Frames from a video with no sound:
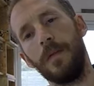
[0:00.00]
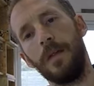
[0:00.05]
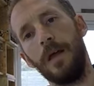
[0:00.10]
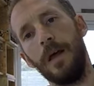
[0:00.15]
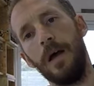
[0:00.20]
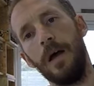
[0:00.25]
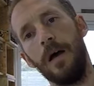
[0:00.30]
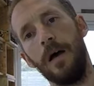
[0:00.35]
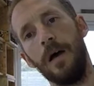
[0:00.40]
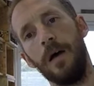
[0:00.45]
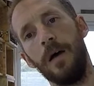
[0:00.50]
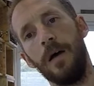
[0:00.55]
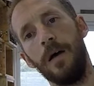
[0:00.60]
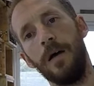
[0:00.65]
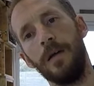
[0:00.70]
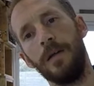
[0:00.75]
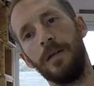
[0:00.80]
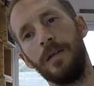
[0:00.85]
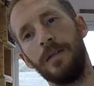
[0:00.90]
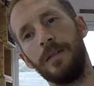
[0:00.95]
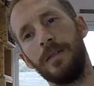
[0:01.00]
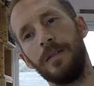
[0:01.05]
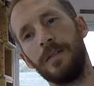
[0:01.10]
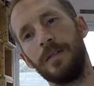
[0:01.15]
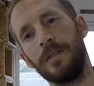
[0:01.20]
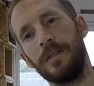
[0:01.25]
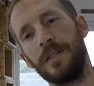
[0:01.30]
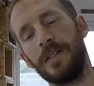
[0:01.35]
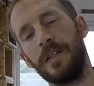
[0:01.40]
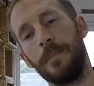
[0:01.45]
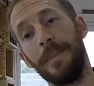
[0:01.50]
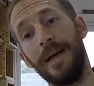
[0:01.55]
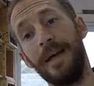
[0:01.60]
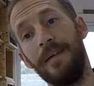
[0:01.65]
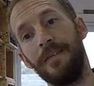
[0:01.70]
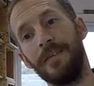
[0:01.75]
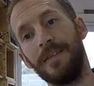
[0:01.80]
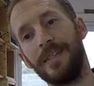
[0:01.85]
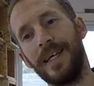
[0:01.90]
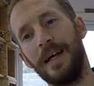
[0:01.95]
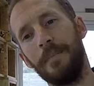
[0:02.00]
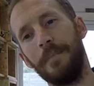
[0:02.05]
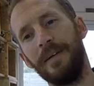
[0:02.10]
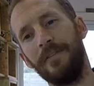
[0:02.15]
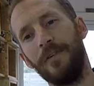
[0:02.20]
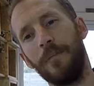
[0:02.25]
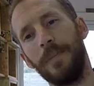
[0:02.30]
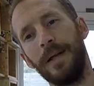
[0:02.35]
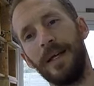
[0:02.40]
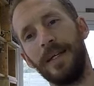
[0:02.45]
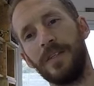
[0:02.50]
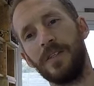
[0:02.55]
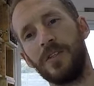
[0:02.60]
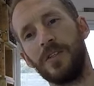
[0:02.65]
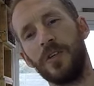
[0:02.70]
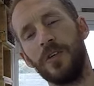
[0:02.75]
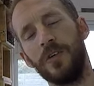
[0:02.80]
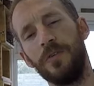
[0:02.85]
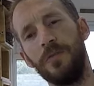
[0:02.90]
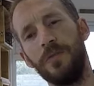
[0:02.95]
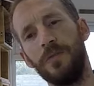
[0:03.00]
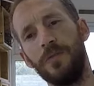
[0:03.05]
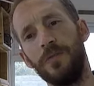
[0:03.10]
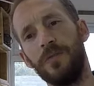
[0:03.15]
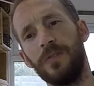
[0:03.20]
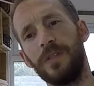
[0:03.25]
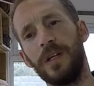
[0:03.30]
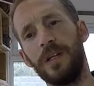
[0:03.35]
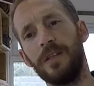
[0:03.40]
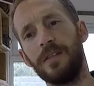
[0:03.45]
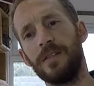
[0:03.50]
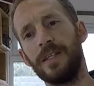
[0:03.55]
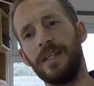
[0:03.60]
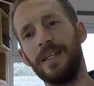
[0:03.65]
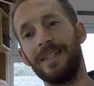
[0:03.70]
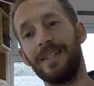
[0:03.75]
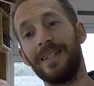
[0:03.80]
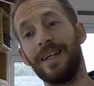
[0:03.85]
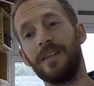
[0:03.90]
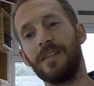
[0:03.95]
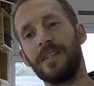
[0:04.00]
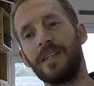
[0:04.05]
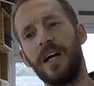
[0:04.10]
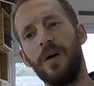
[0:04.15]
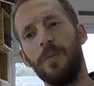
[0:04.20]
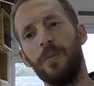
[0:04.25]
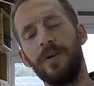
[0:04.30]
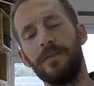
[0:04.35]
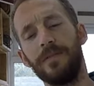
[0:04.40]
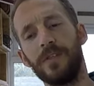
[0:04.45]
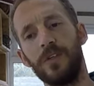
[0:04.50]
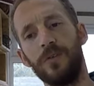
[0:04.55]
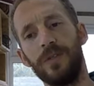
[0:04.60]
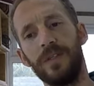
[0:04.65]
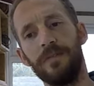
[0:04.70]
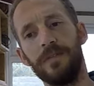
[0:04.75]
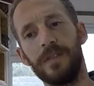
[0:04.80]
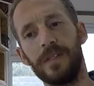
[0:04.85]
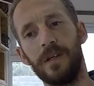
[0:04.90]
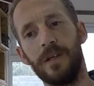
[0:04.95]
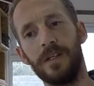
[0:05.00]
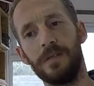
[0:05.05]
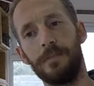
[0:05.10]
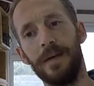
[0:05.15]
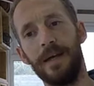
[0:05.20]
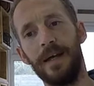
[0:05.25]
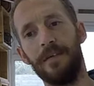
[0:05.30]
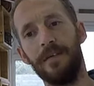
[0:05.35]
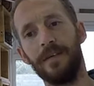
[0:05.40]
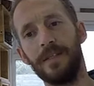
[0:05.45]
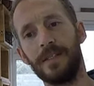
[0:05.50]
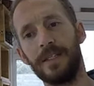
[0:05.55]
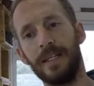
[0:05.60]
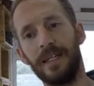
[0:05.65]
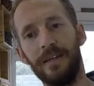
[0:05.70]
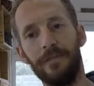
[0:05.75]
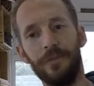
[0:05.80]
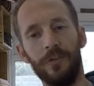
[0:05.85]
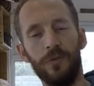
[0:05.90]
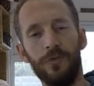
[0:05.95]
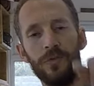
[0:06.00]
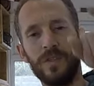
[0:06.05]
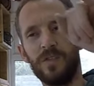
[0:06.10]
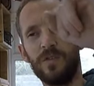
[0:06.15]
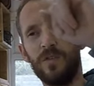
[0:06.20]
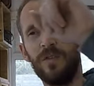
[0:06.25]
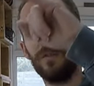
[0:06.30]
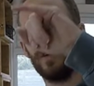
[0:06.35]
And the bearings can be replaced too. It does come with two different size bearings to give you sort of